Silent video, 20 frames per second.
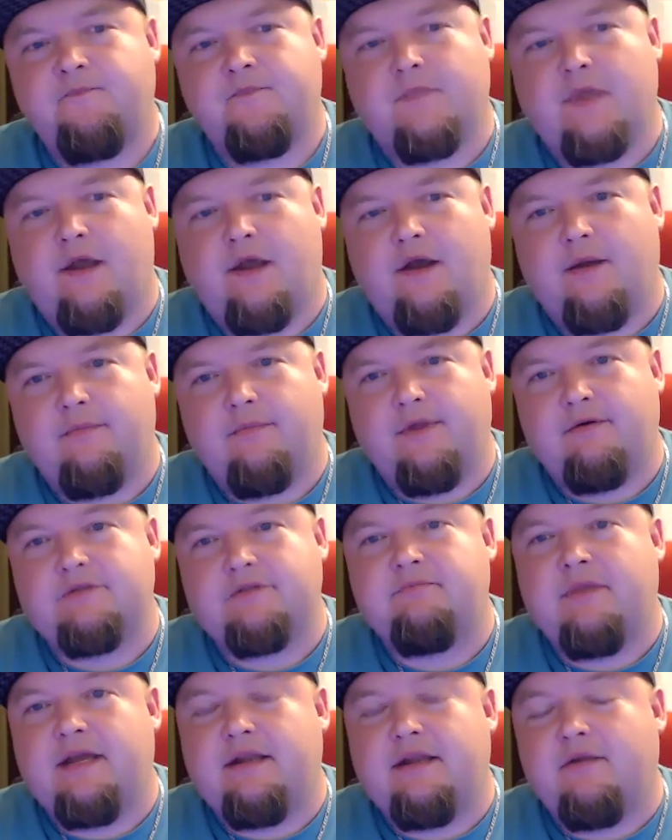um, that was
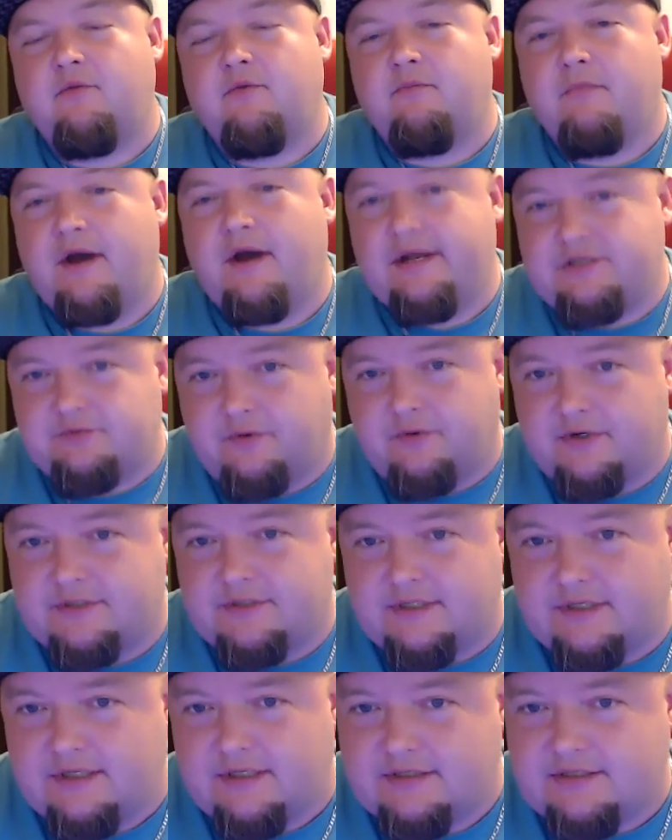made in much worse
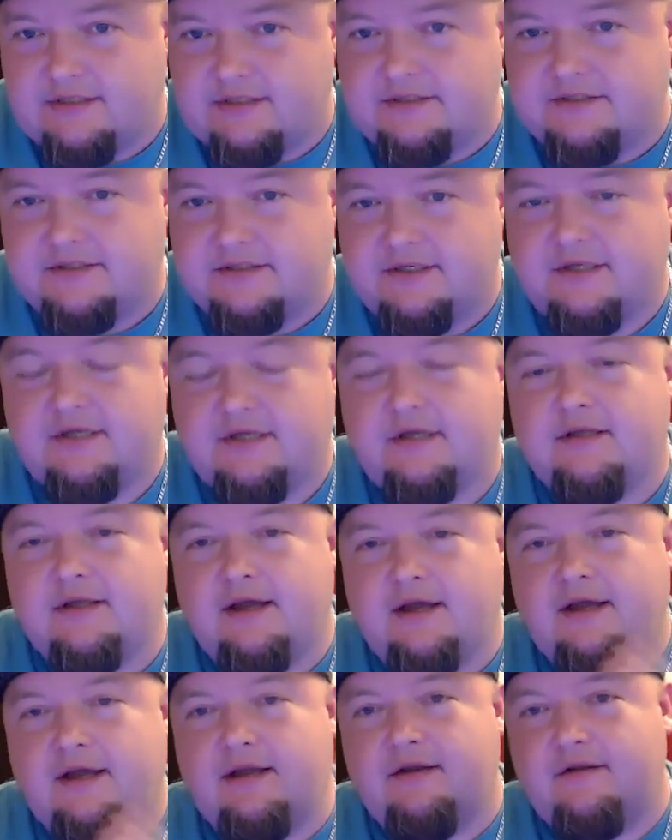conditions
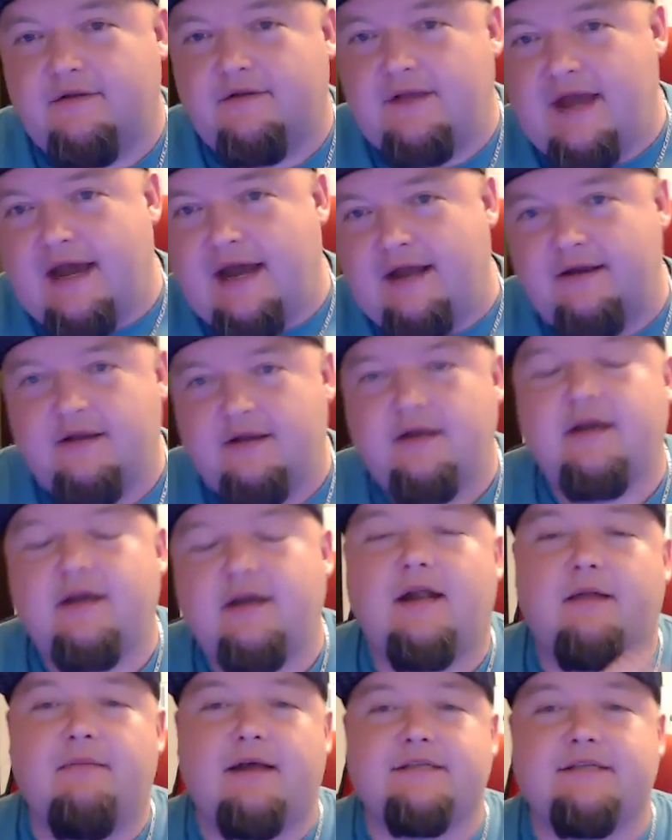than that. And
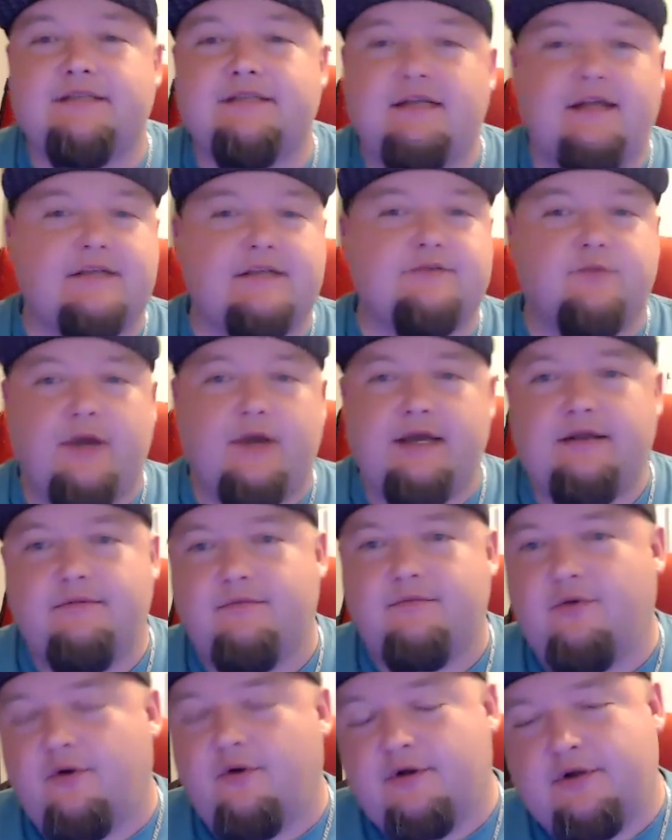I'm not saying that's right
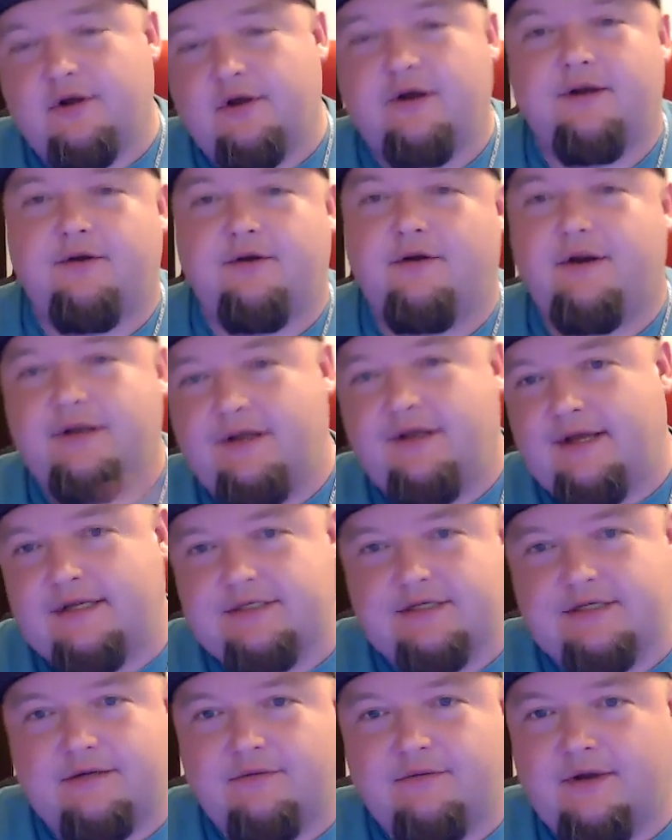or good or any of that
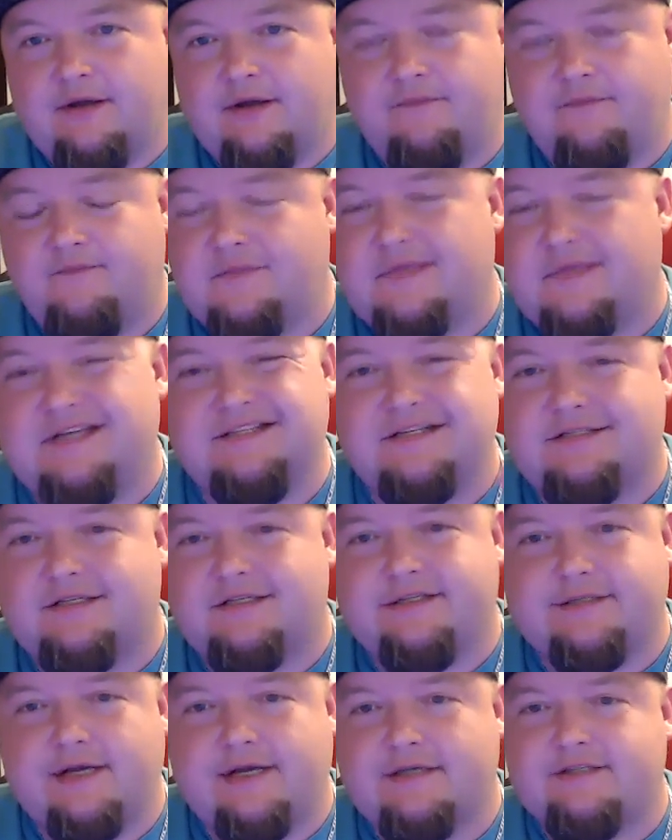shit, right? Because it's
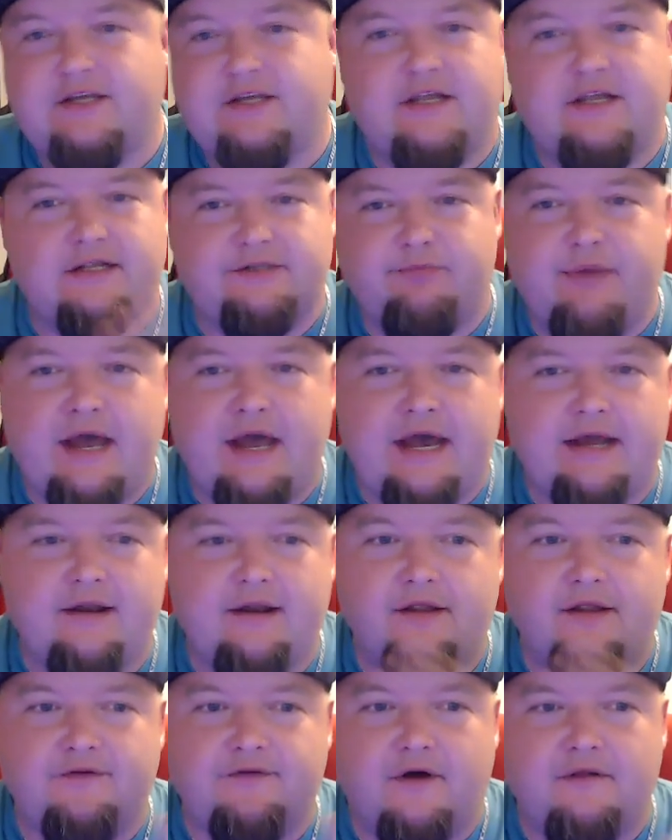disgusting and it's bad and
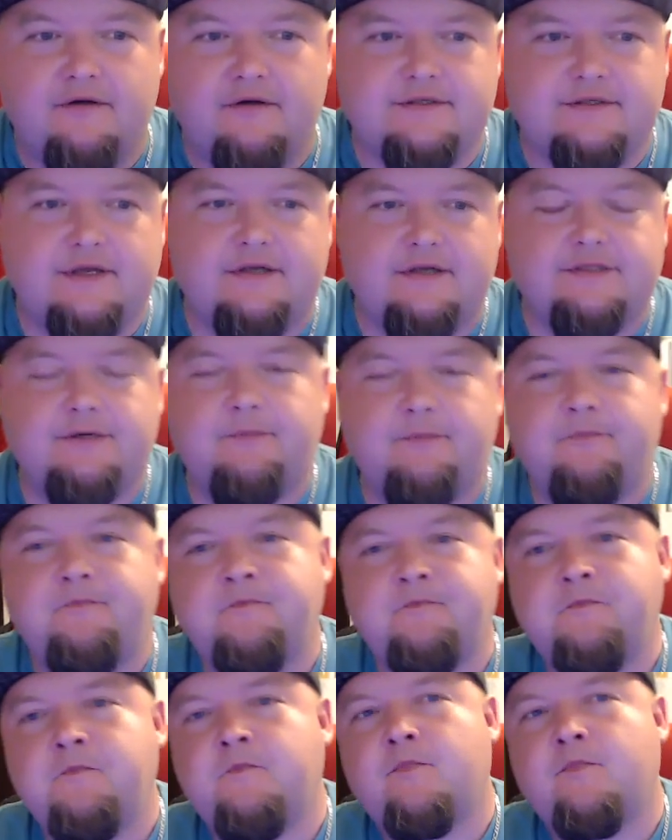it's all those things.
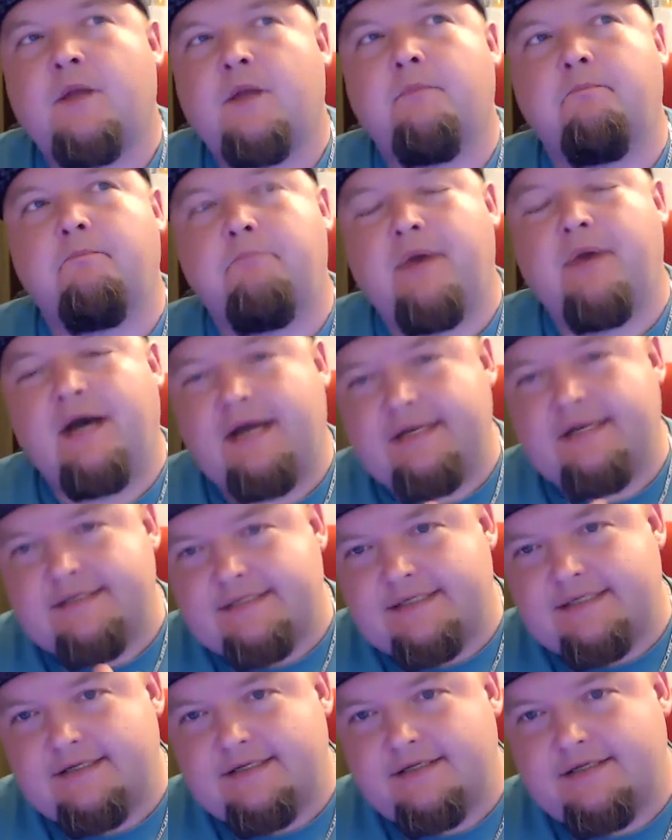
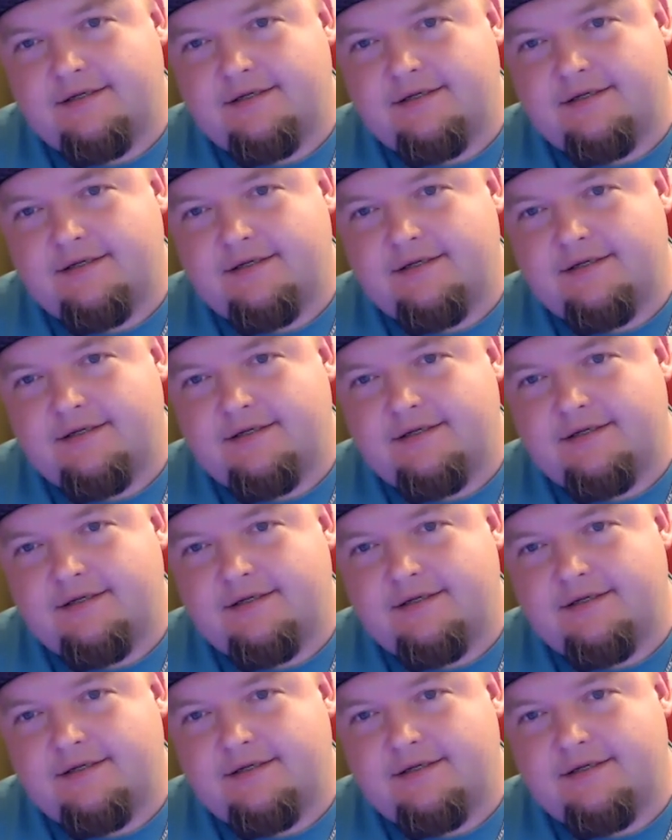But